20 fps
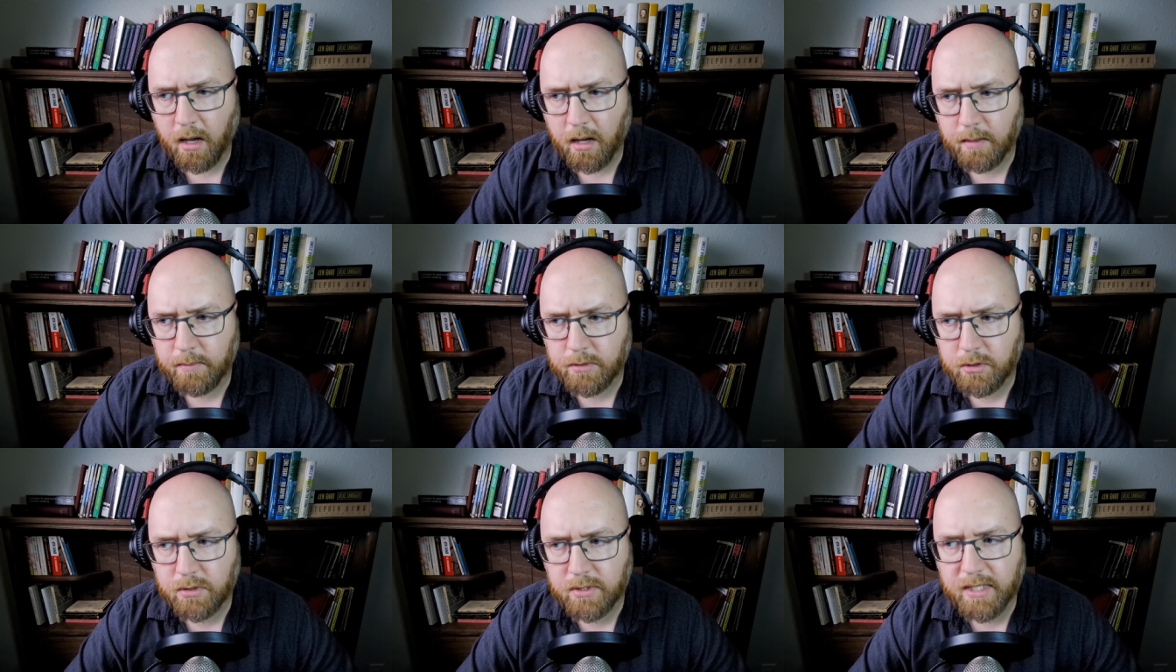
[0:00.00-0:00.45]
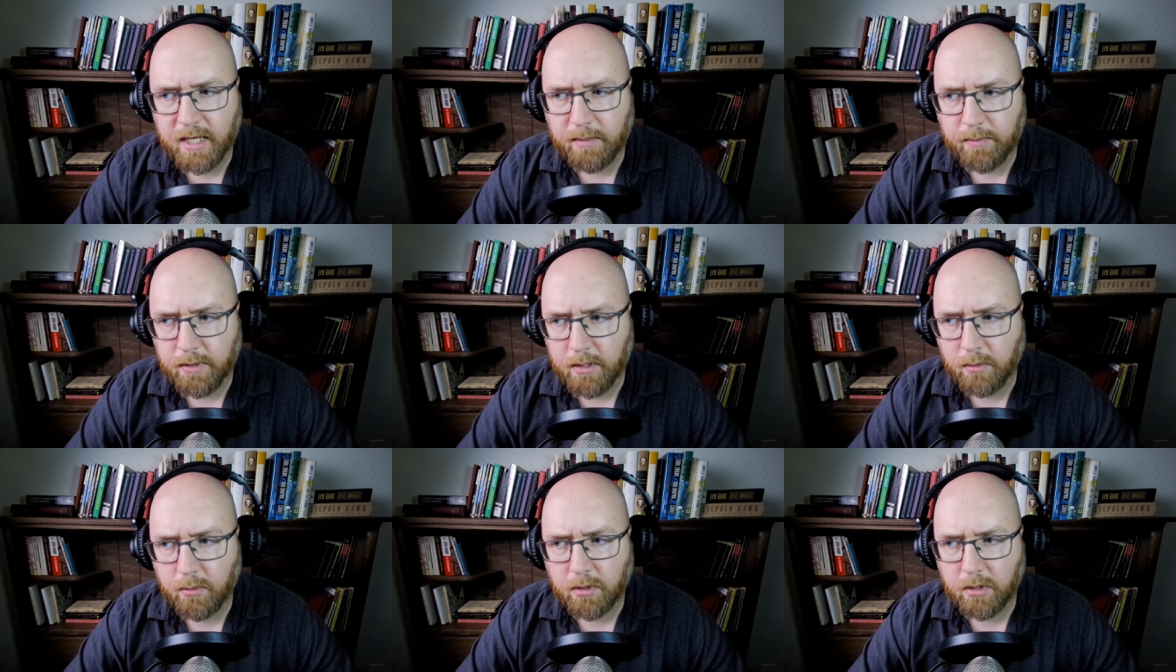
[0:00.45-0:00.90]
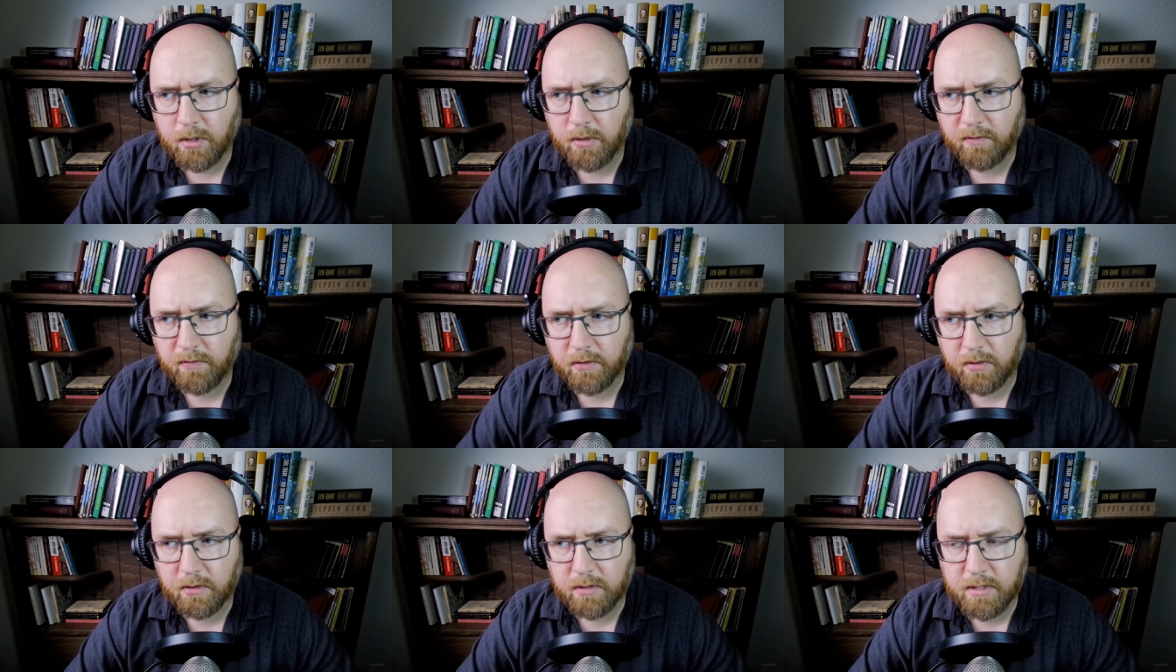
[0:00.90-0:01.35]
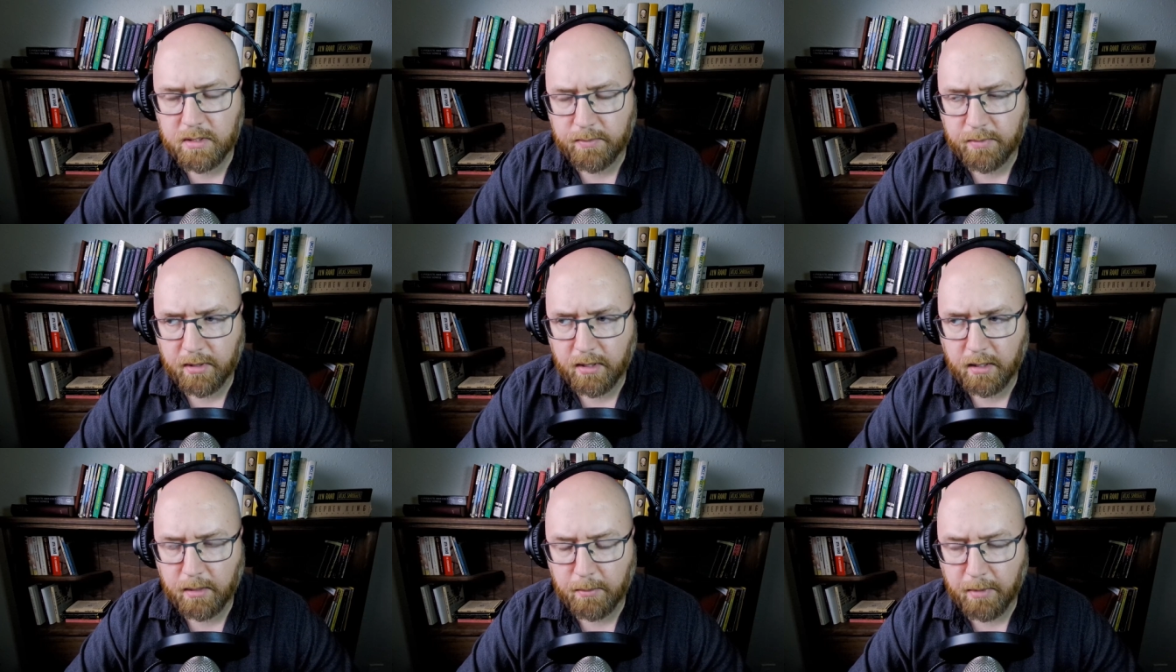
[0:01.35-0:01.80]
So same thing would go for
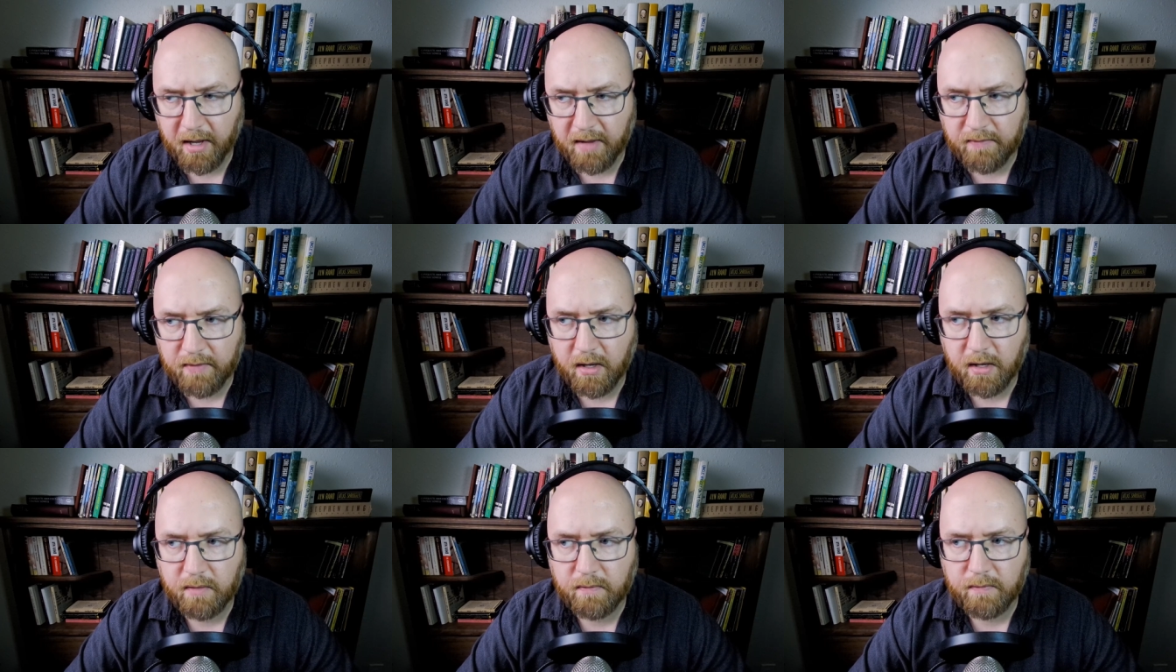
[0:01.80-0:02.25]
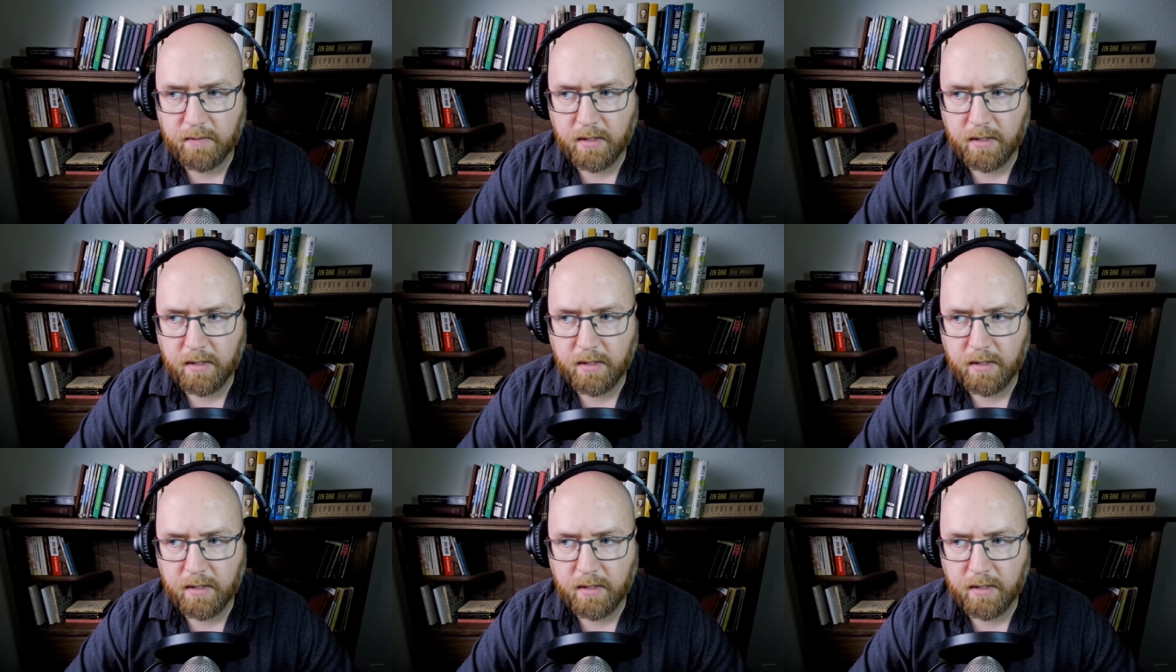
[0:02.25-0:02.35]
something like a bivalve.